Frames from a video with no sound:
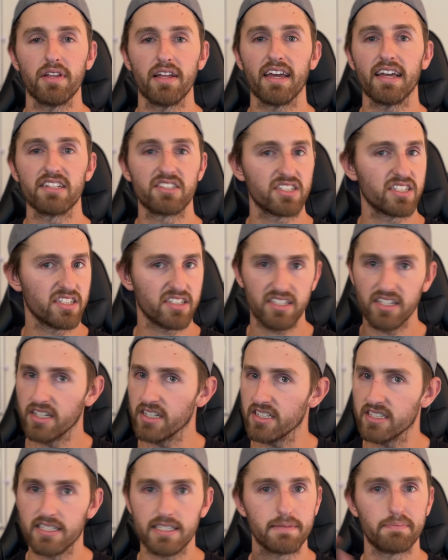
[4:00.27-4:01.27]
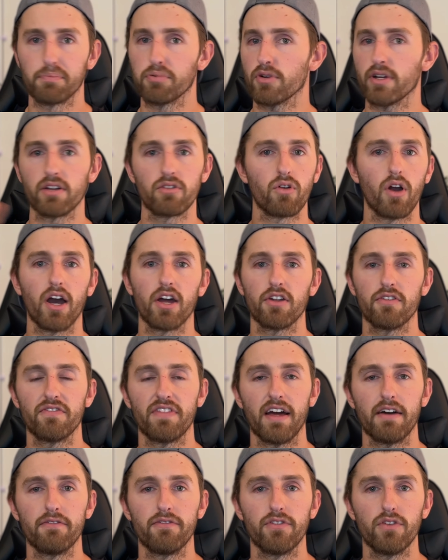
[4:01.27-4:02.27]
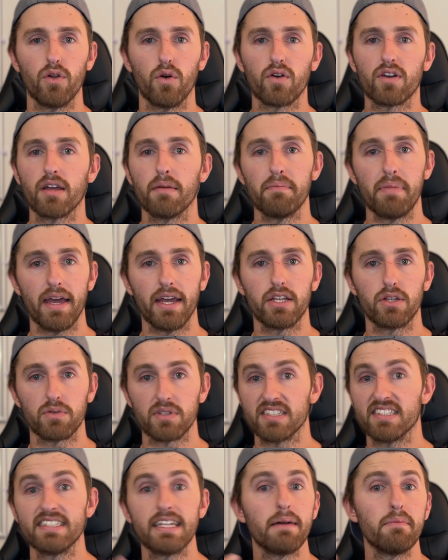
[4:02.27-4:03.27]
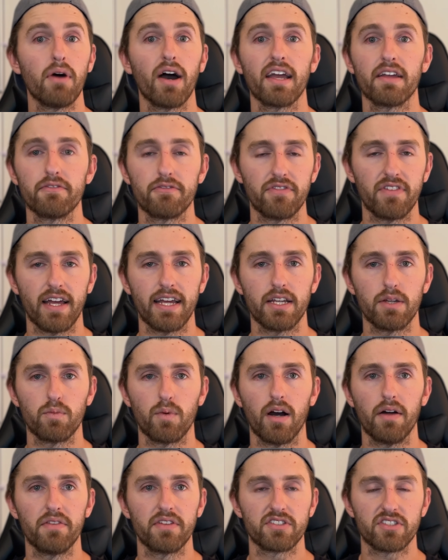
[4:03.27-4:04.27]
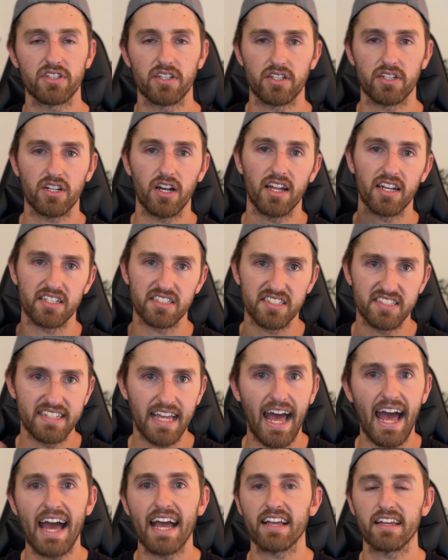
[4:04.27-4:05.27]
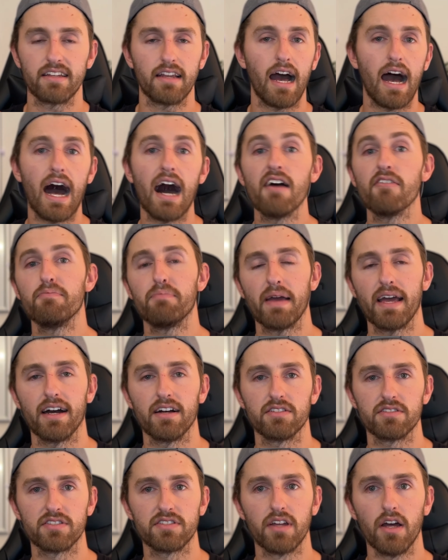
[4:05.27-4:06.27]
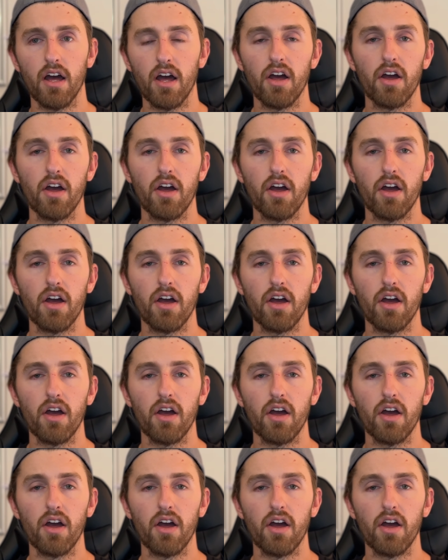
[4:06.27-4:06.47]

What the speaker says: it, it's just going to spring right off that floor compared to a semi-inflated one that's going to kind of sag and half bounce.